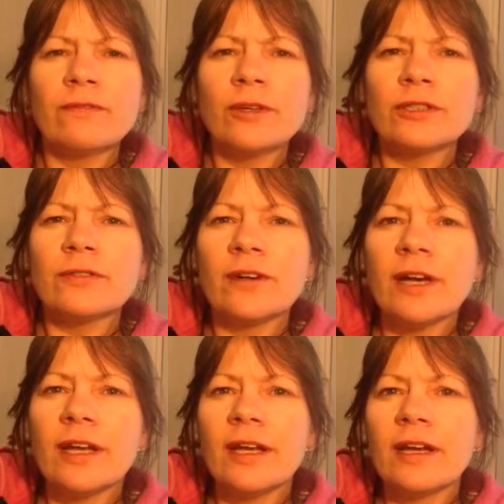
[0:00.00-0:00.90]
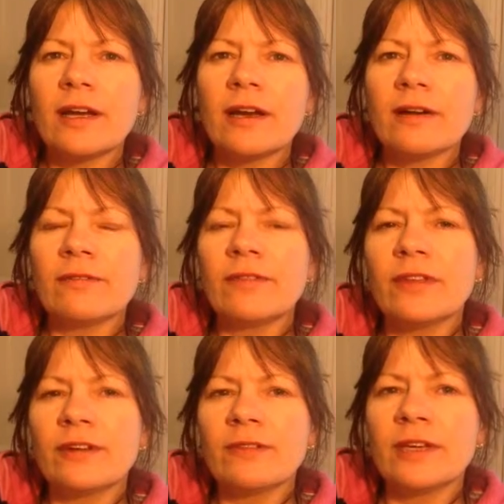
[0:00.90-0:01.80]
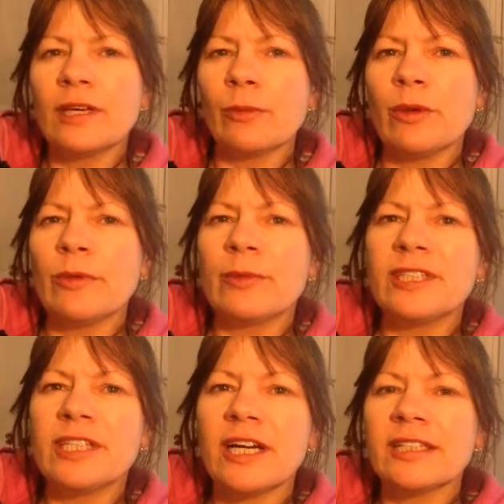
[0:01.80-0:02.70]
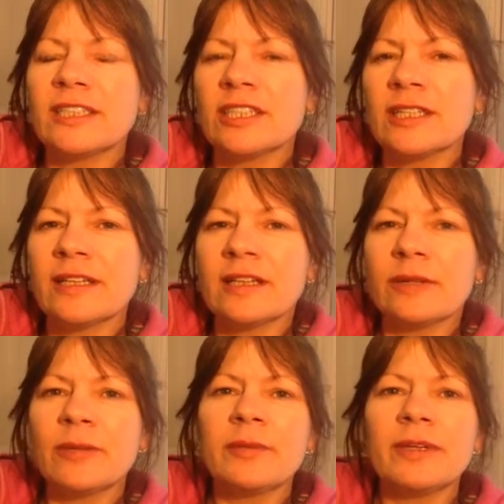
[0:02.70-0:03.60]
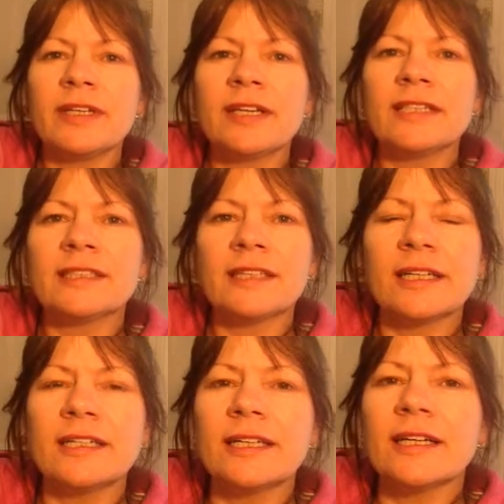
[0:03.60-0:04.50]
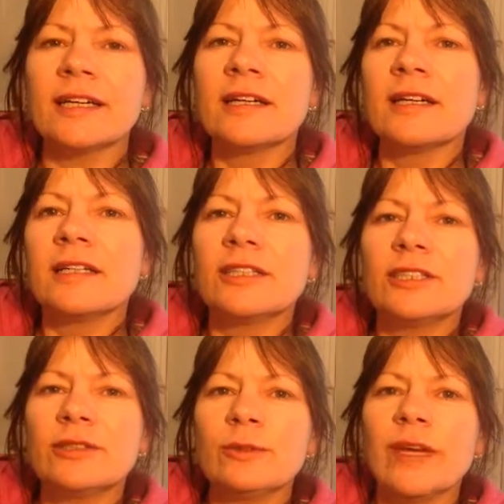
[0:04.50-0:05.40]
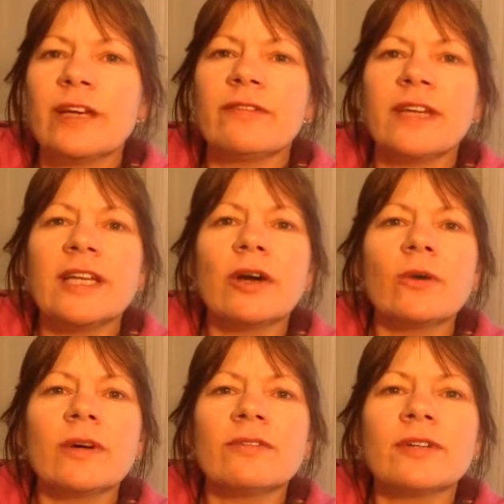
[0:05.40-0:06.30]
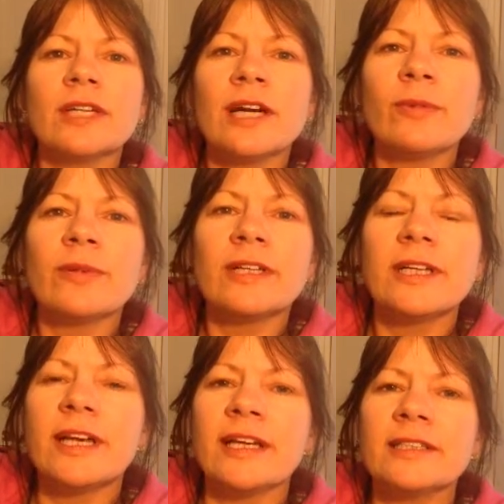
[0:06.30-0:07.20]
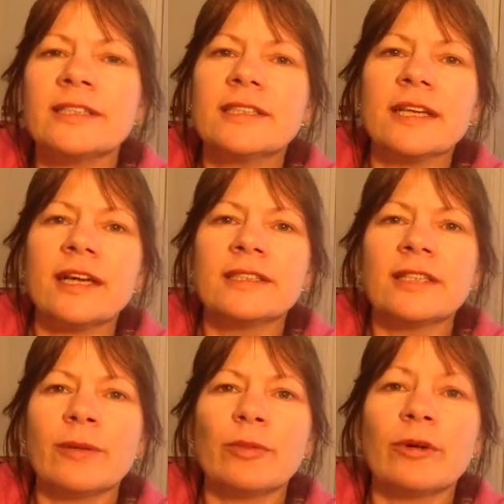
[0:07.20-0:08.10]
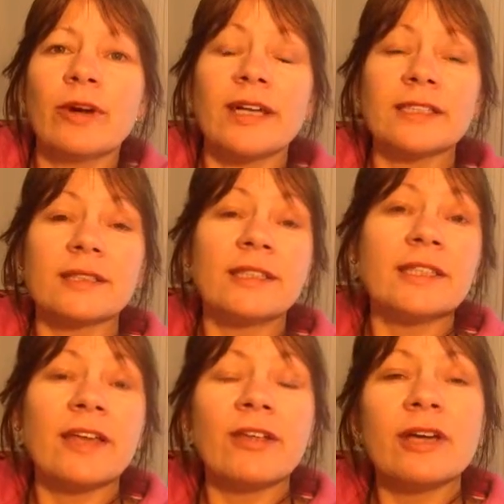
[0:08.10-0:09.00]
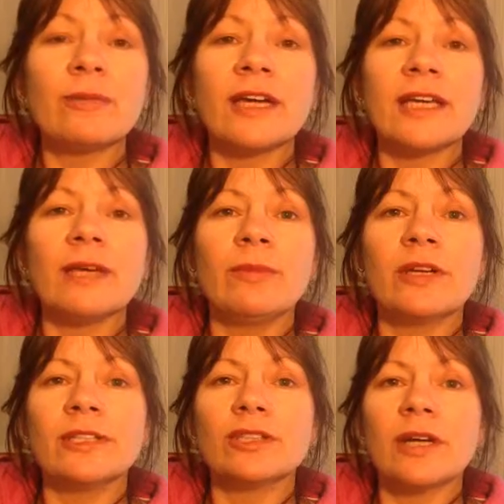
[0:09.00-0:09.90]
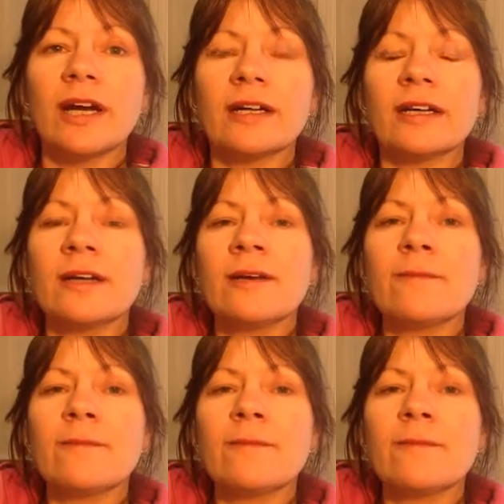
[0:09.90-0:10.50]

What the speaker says: first Friday of the Fit Yummy Mummy Challenge, and I thought it might be a nice idea to make a video every couple of days as I progress, because I thought it might keep me on track.